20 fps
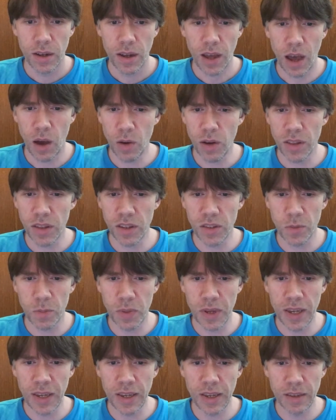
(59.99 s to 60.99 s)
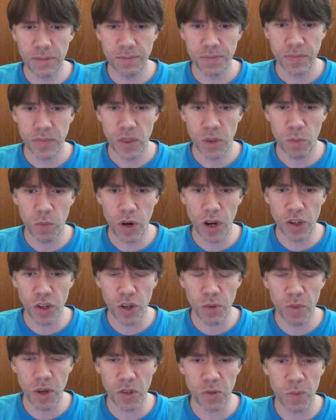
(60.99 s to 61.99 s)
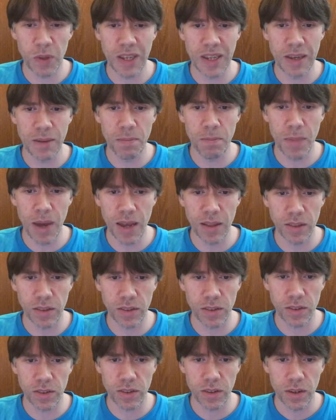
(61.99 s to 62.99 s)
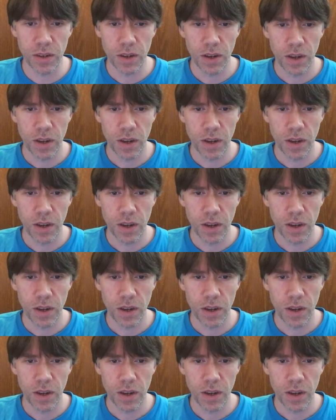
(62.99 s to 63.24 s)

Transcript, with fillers: How can this be? The pressure must be immense.